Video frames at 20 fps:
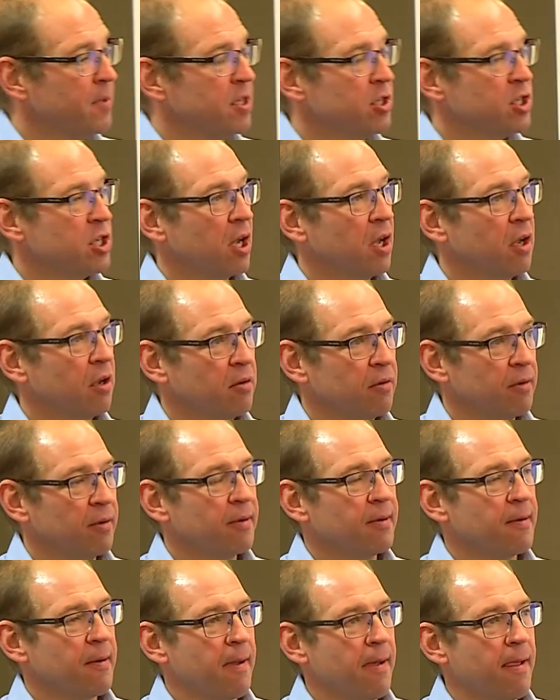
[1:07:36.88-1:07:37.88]
So,
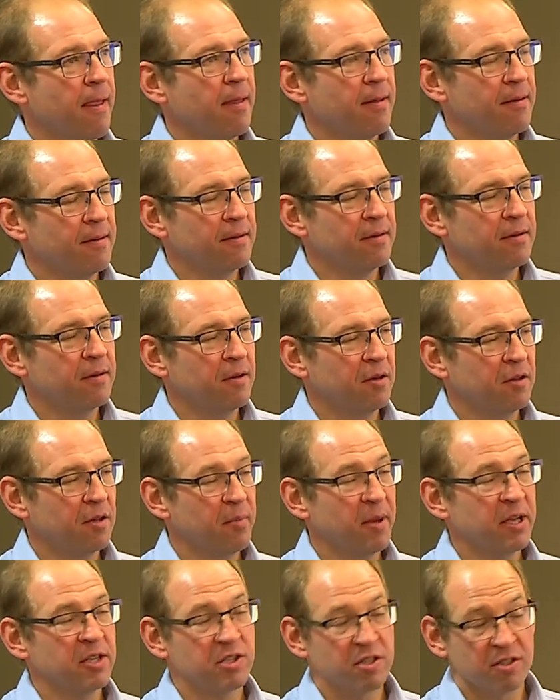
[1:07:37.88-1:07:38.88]
on the
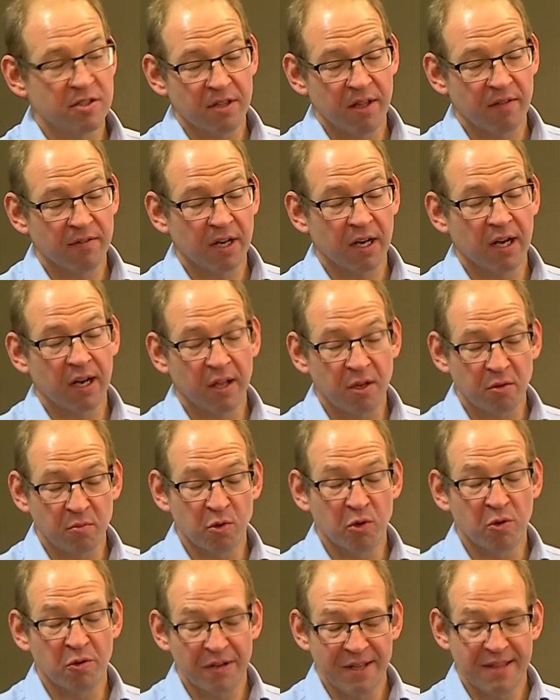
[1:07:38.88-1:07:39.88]
basis that they've done a load
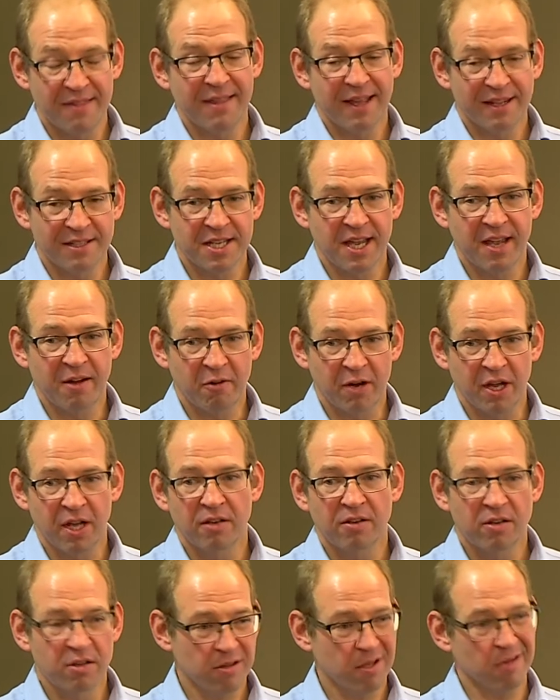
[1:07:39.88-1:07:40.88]
more in that
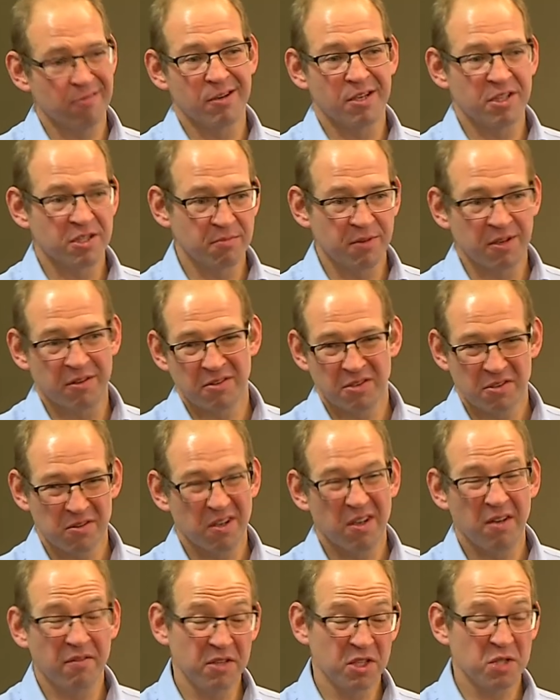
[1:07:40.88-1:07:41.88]
area, could they reasonably ex
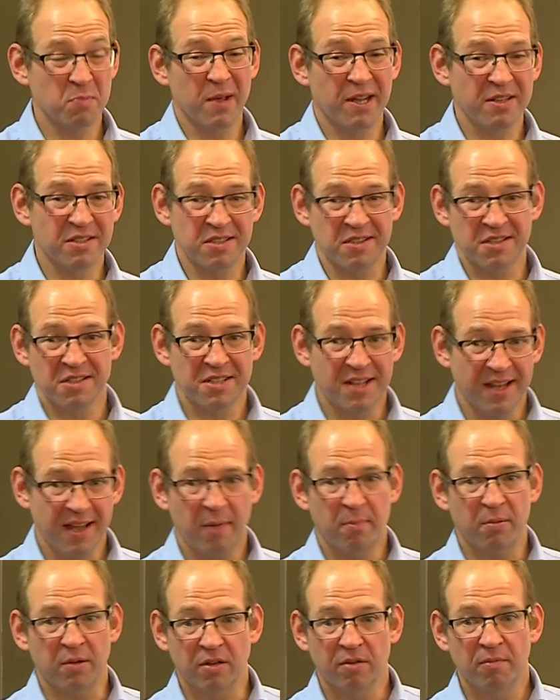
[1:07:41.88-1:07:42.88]
have expected this to
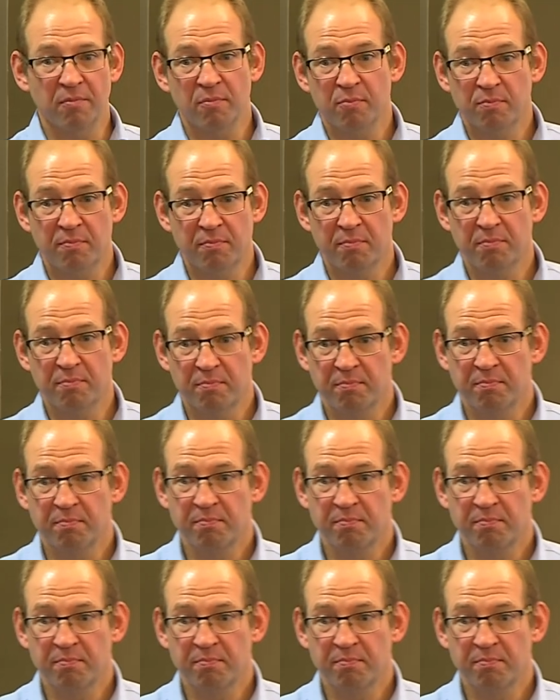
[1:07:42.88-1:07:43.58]
happen? Well, yes,